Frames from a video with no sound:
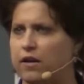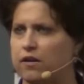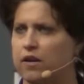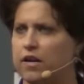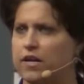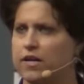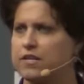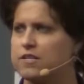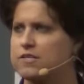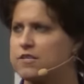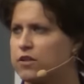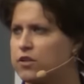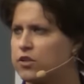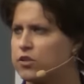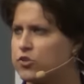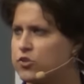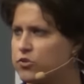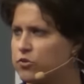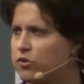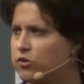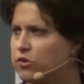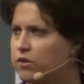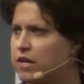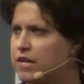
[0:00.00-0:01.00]
right? Because our
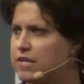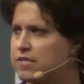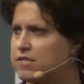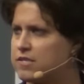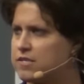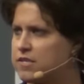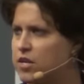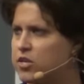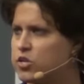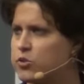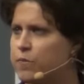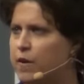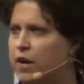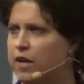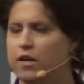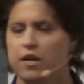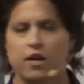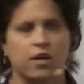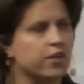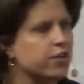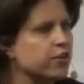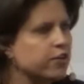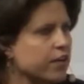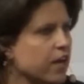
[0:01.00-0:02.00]
controller has a touchpad.
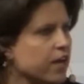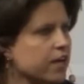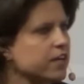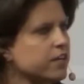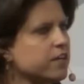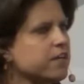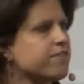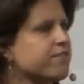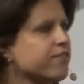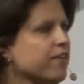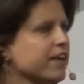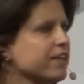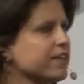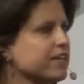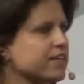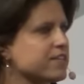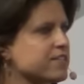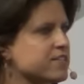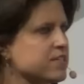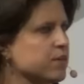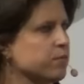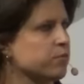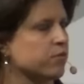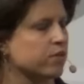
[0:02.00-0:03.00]
You're not going to find that
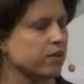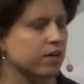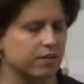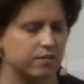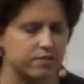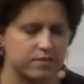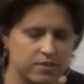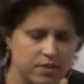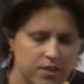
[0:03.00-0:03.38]
somewhere else.